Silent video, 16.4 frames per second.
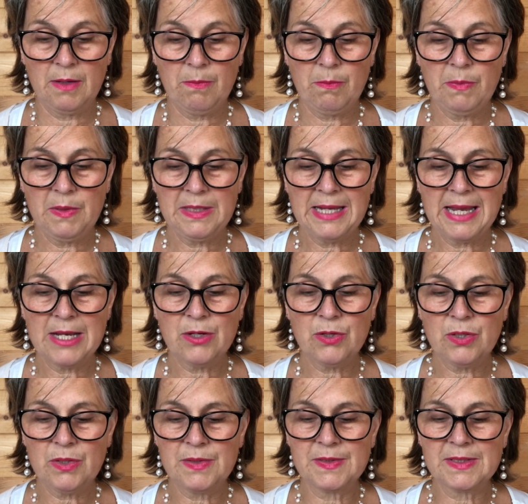But I
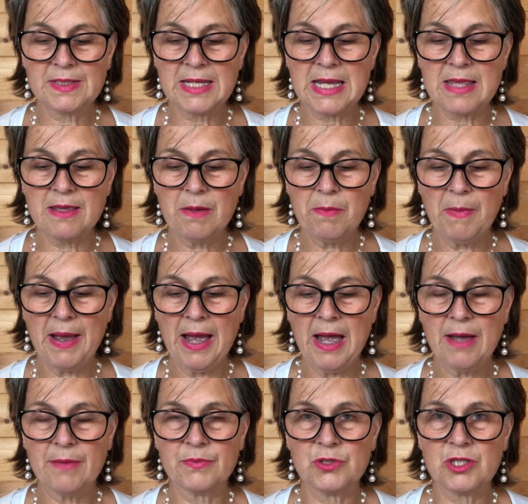could see that
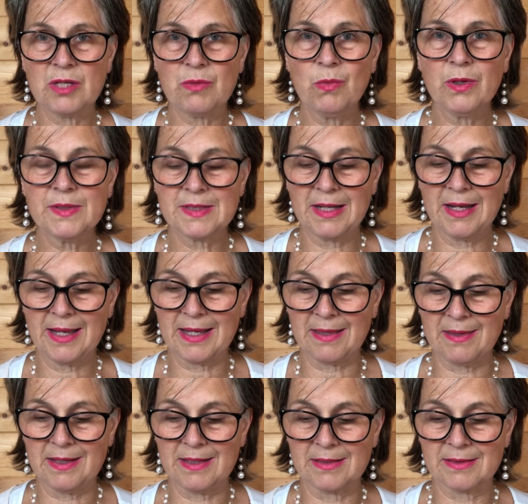perhaps she was like
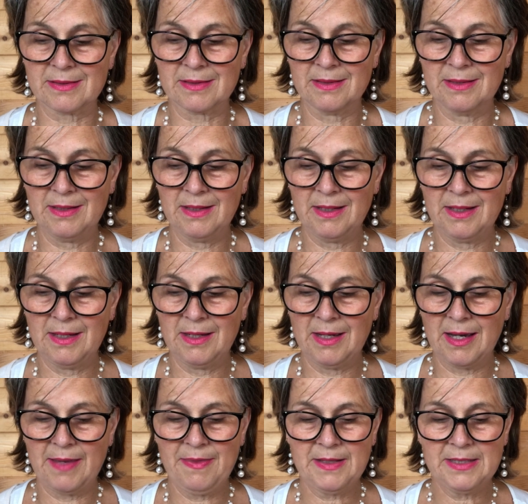this,
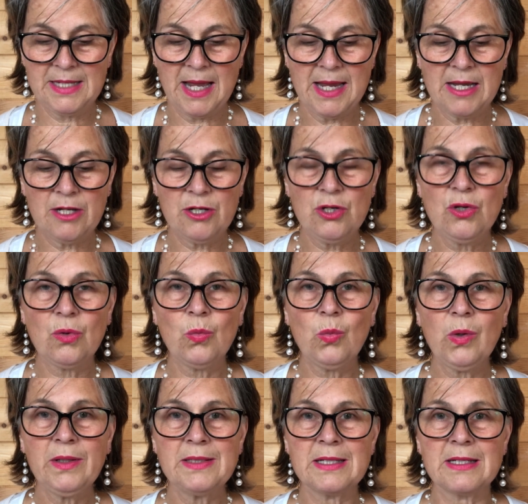and that I had not
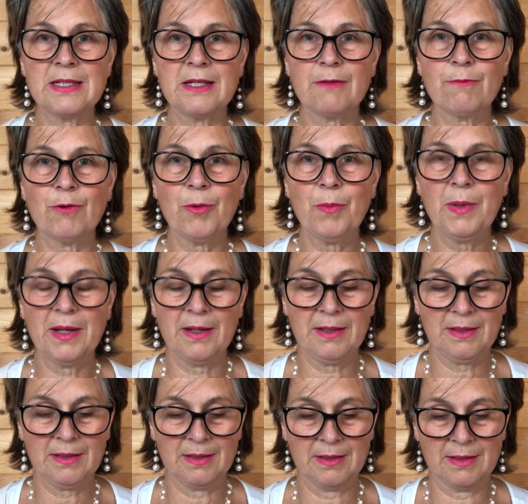wanted it from her.
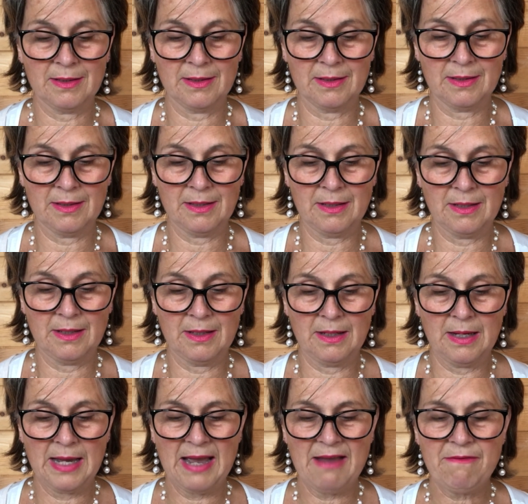
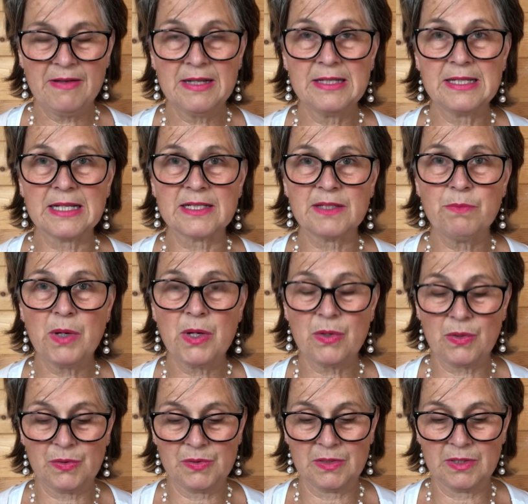I felt
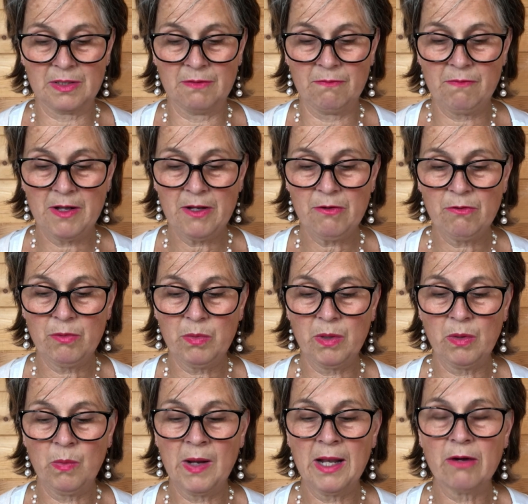exposed and vulnerable
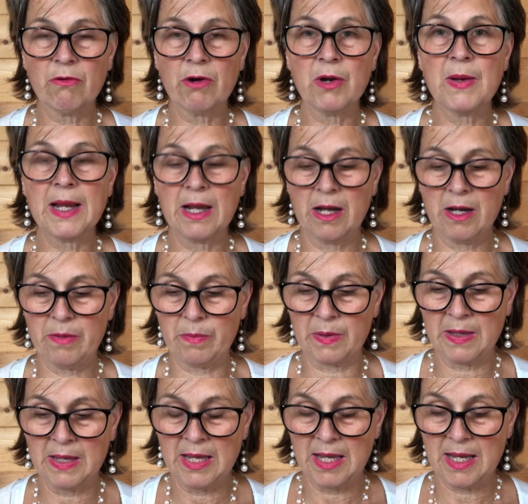while growing up
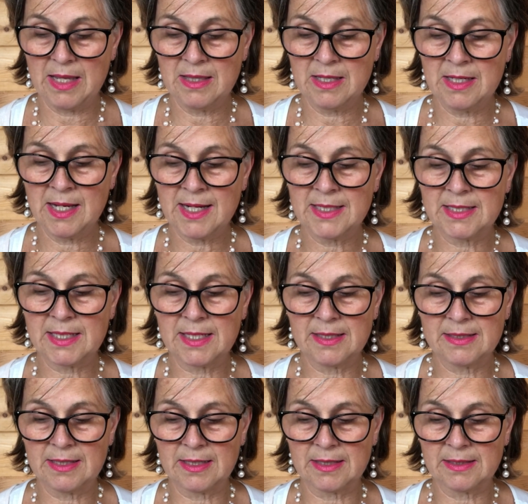in the
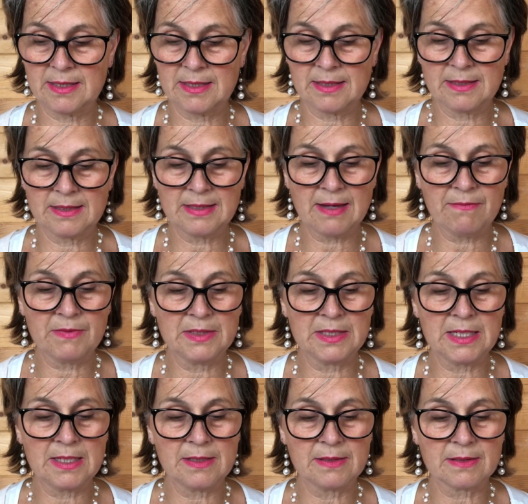1960s and
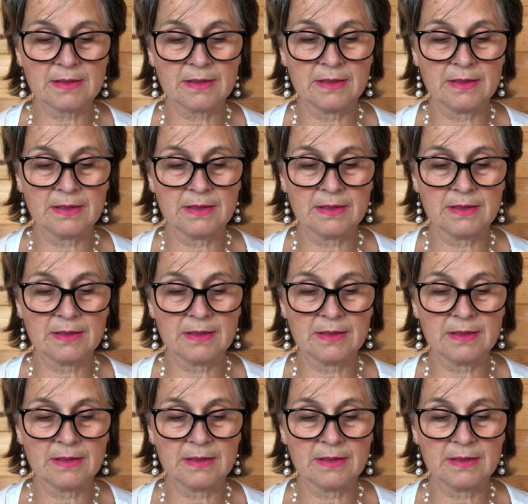70s.